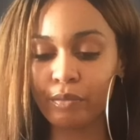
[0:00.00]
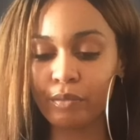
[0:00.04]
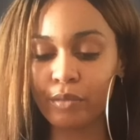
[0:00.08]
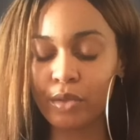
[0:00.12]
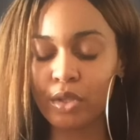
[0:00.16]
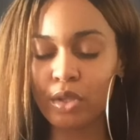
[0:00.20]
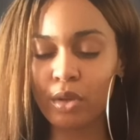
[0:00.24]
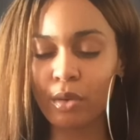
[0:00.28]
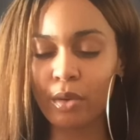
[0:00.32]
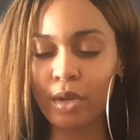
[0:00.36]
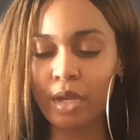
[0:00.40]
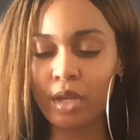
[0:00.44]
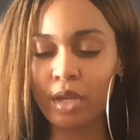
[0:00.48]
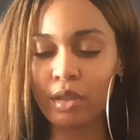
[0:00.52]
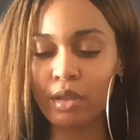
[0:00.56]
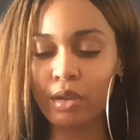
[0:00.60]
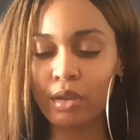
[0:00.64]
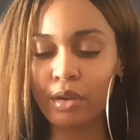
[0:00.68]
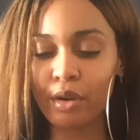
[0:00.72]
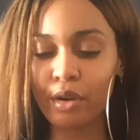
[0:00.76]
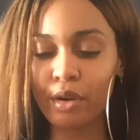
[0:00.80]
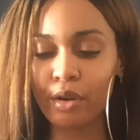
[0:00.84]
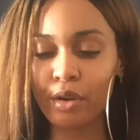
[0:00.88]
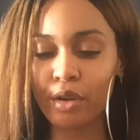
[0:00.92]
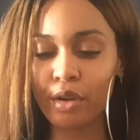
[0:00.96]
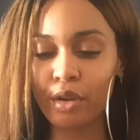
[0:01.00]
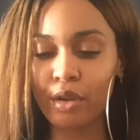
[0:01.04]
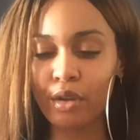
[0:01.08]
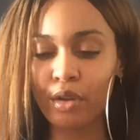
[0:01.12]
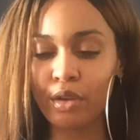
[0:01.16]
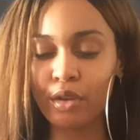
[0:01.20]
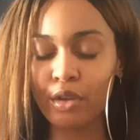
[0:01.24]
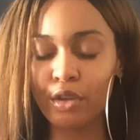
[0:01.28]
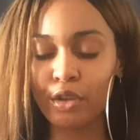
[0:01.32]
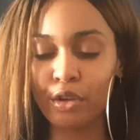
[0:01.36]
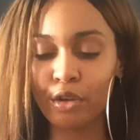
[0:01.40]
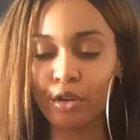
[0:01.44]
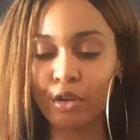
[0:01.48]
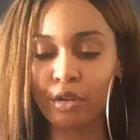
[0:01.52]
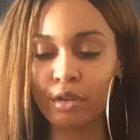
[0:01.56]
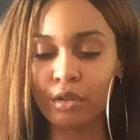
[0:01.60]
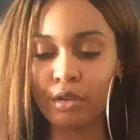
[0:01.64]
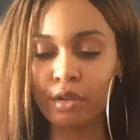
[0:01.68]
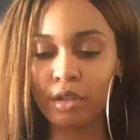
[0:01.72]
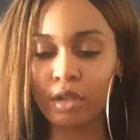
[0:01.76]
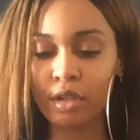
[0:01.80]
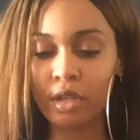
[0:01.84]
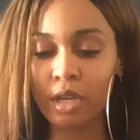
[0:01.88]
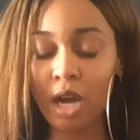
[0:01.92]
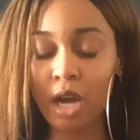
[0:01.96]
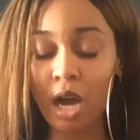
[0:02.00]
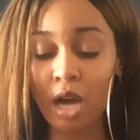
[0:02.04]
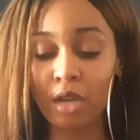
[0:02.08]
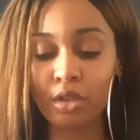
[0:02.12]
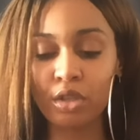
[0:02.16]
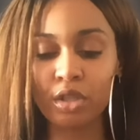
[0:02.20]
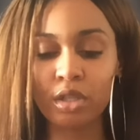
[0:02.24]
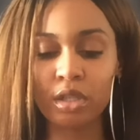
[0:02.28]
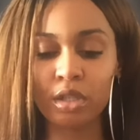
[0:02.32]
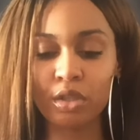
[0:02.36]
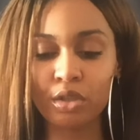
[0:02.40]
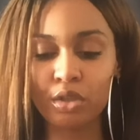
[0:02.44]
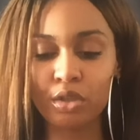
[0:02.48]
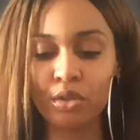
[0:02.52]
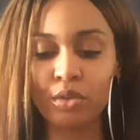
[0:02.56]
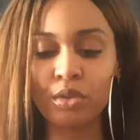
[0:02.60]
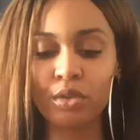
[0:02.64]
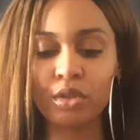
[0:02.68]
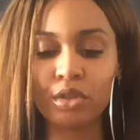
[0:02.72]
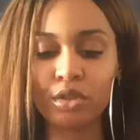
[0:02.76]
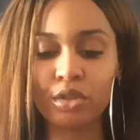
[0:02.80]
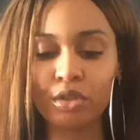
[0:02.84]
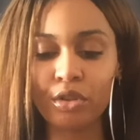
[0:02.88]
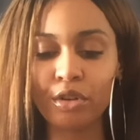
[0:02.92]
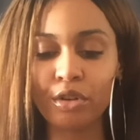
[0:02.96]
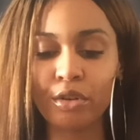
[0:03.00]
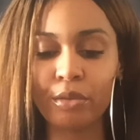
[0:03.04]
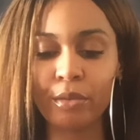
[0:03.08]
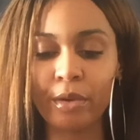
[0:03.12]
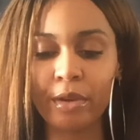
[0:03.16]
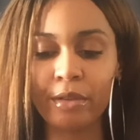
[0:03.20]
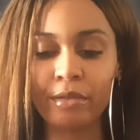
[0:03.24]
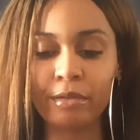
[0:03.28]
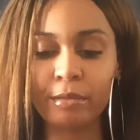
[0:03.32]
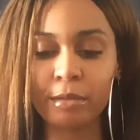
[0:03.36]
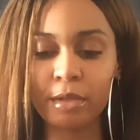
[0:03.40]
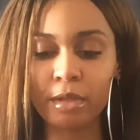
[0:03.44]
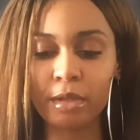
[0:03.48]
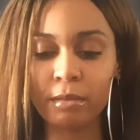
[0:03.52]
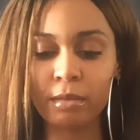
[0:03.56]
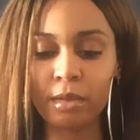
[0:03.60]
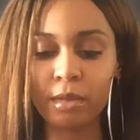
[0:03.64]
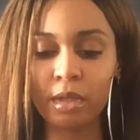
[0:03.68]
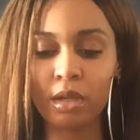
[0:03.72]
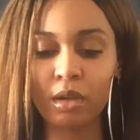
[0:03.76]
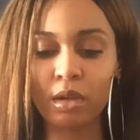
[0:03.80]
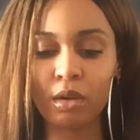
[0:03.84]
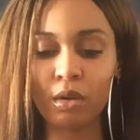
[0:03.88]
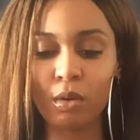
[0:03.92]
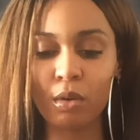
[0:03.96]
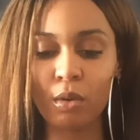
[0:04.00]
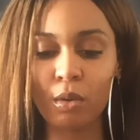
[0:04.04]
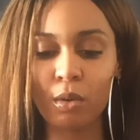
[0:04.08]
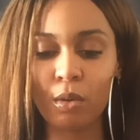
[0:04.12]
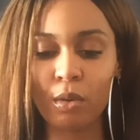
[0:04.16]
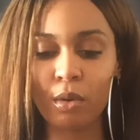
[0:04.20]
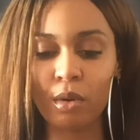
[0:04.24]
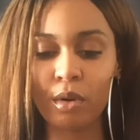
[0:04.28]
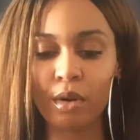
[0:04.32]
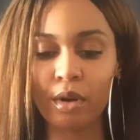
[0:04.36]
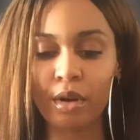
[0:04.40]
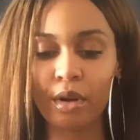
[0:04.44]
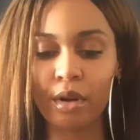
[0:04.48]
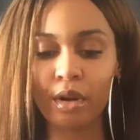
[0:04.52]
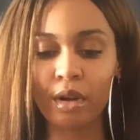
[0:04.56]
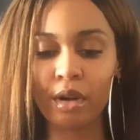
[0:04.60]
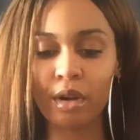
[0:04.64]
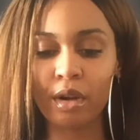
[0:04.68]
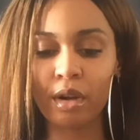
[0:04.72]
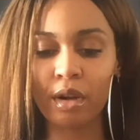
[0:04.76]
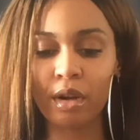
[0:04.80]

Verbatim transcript: So either you're consciously choosing to turn away from something or